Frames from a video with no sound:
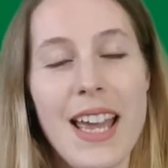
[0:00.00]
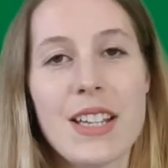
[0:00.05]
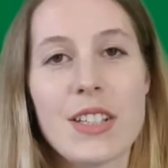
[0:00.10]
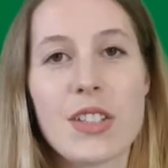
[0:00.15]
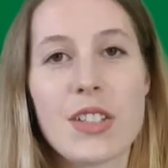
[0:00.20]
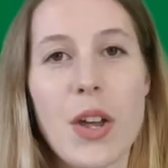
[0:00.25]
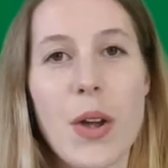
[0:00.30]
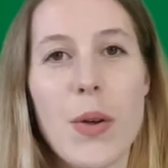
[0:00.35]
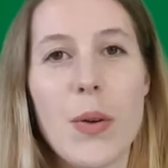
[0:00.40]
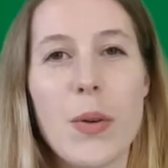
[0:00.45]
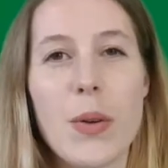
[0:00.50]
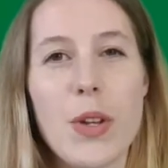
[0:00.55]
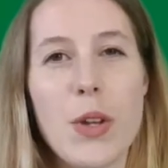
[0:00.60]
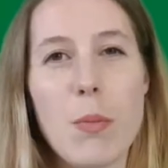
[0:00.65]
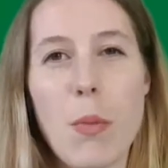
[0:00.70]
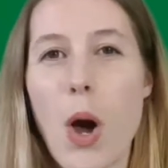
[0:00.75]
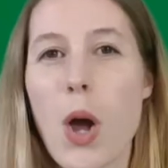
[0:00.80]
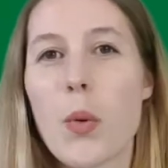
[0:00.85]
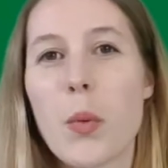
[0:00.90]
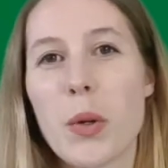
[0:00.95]
So you
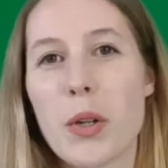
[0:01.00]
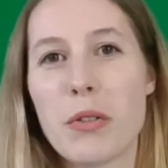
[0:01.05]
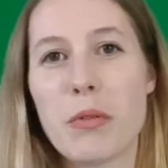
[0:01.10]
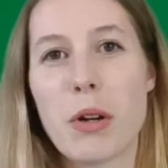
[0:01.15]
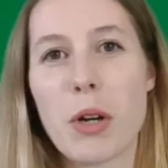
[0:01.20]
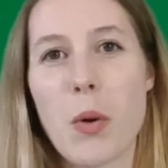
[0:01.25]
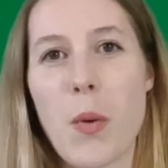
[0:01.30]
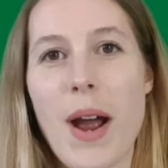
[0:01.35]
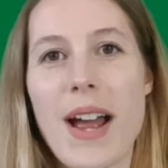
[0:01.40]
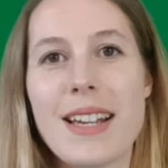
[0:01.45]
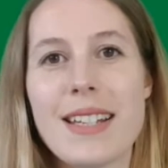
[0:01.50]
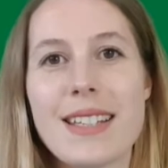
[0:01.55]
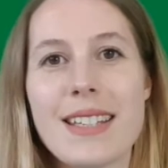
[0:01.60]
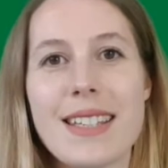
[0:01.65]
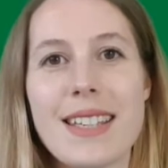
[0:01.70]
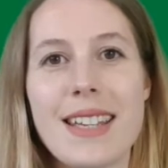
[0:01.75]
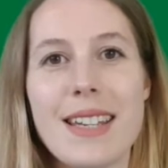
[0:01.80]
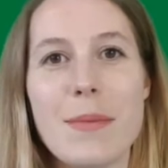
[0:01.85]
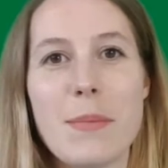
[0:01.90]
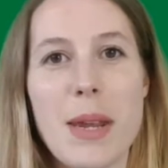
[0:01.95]
might want to request
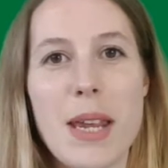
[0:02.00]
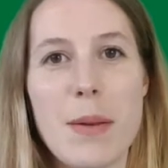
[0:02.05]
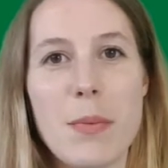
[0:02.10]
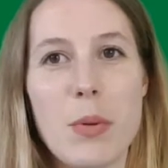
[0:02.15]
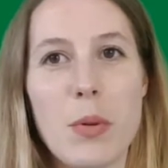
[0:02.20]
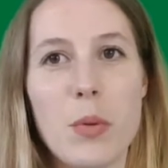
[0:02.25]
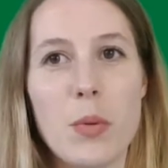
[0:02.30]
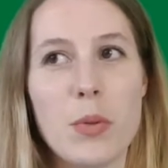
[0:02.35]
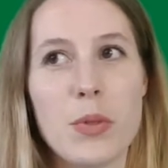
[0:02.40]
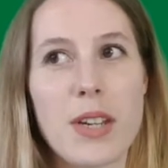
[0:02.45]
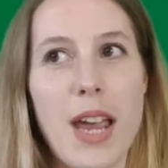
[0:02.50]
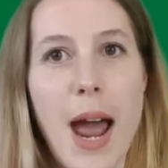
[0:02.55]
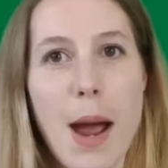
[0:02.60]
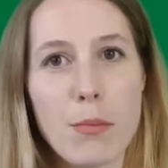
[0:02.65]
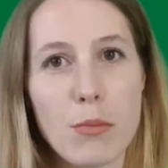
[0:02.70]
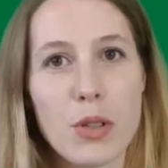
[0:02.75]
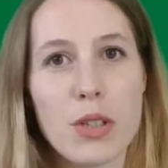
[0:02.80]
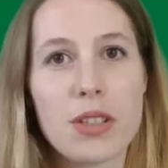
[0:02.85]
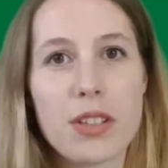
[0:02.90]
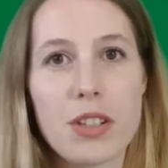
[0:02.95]
that people's
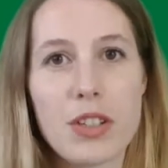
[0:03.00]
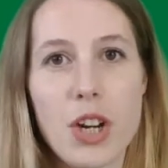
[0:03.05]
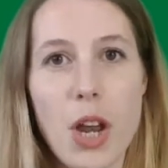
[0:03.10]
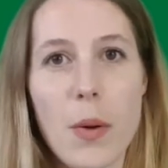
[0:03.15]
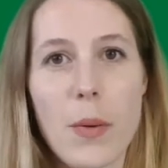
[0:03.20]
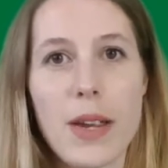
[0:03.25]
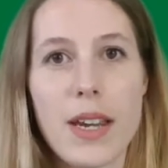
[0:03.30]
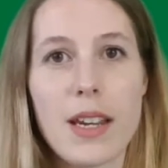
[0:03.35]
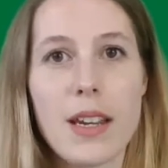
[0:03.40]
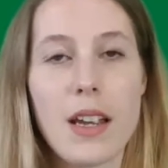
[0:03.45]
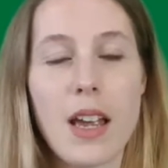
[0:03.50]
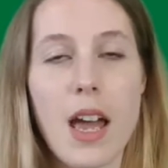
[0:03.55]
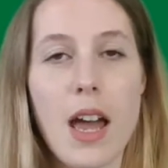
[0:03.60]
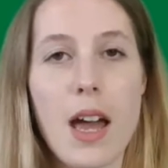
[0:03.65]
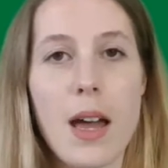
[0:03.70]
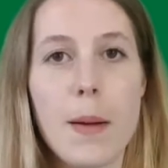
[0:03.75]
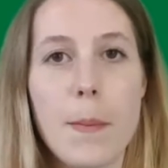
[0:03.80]
cameras are showing,